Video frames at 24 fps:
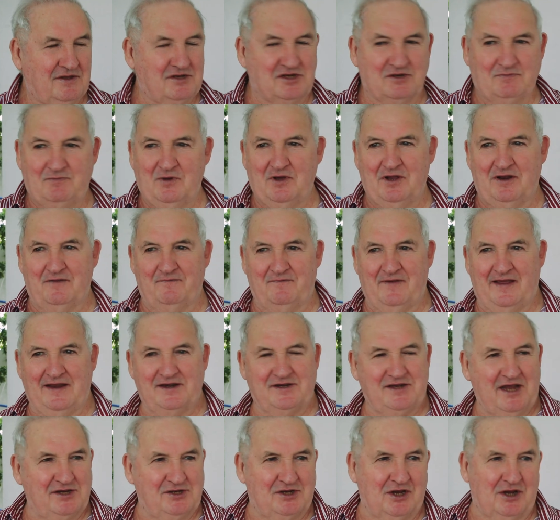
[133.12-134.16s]
This has been a
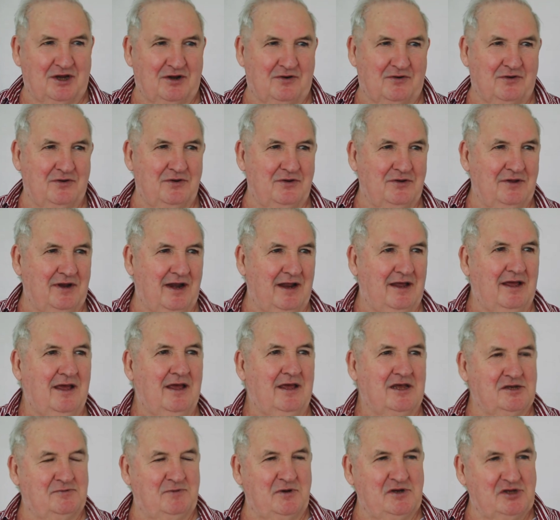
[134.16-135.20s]
fantastic crew, you know,
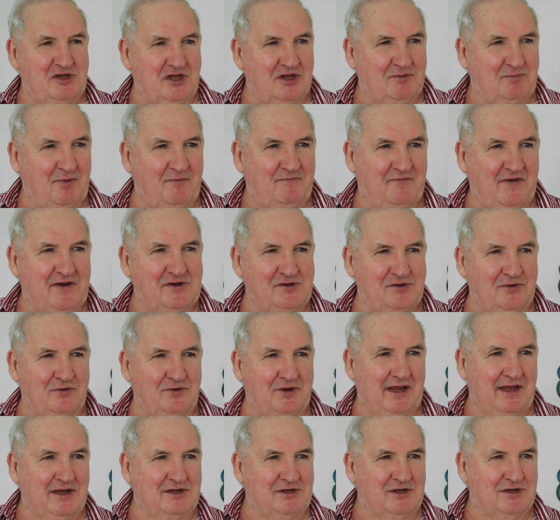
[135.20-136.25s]
especially the professional
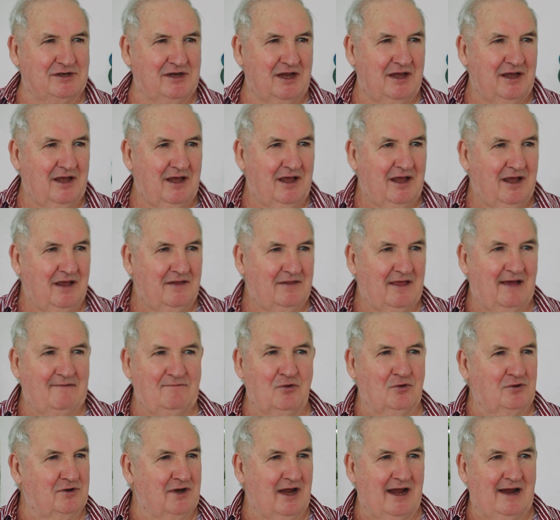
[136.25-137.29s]
dancers. They've
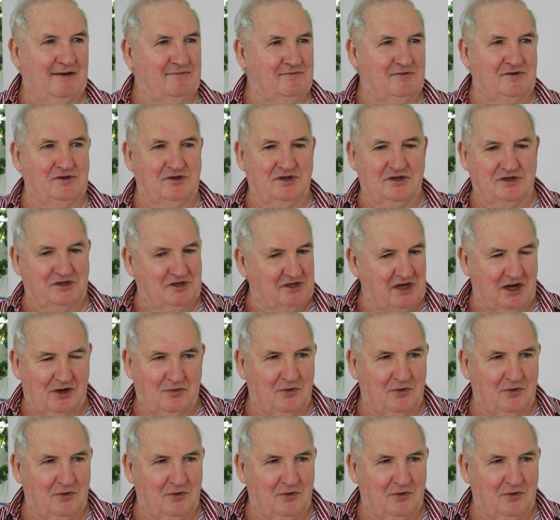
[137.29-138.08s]
looked after us just so